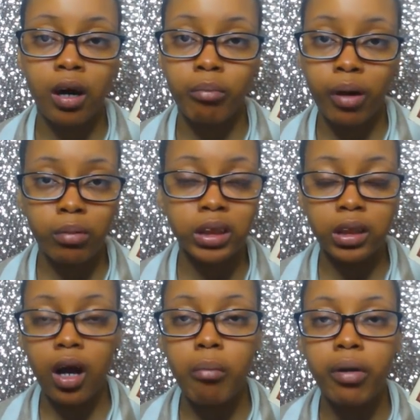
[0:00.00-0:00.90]
um, published
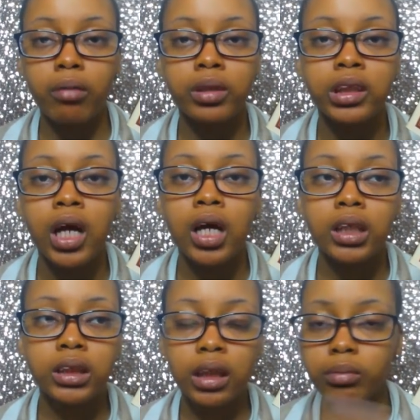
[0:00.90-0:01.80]
and unpublished,
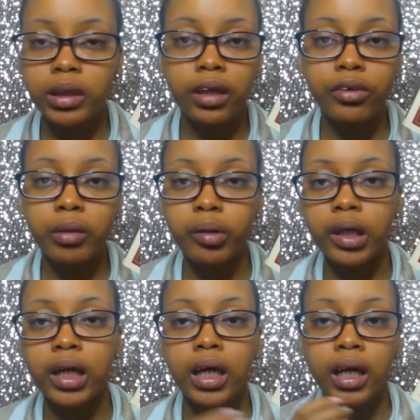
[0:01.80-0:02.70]
stuck them together in a book,